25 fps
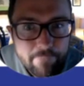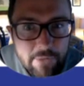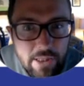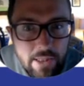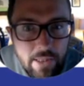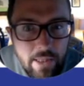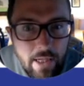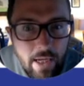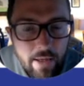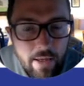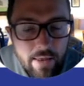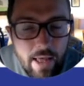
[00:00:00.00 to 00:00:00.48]

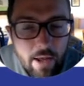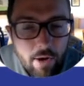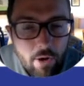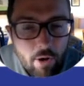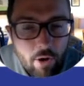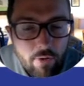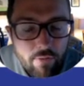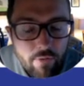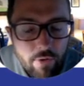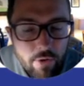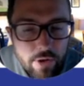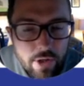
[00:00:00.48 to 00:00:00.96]
yeah, that
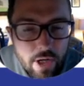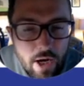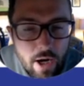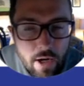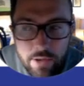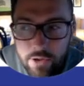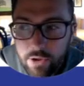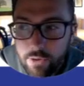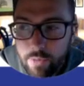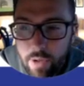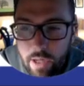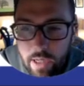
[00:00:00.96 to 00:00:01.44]
Harvard
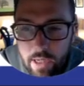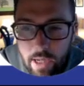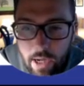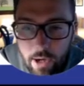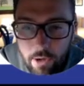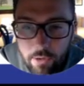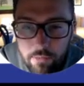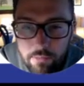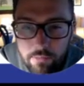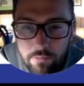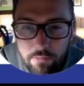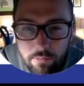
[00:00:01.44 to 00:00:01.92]
doctor made
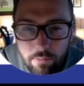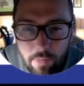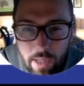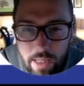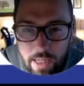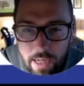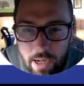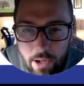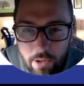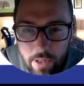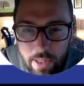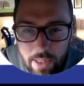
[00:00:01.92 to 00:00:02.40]
out
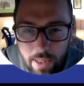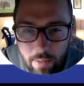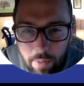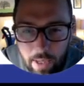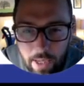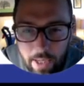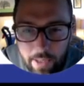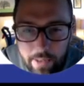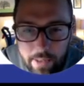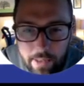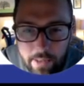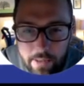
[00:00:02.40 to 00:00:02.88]
like a
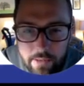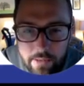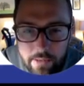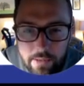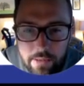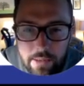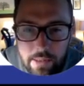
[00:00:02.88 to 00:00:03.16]
bandit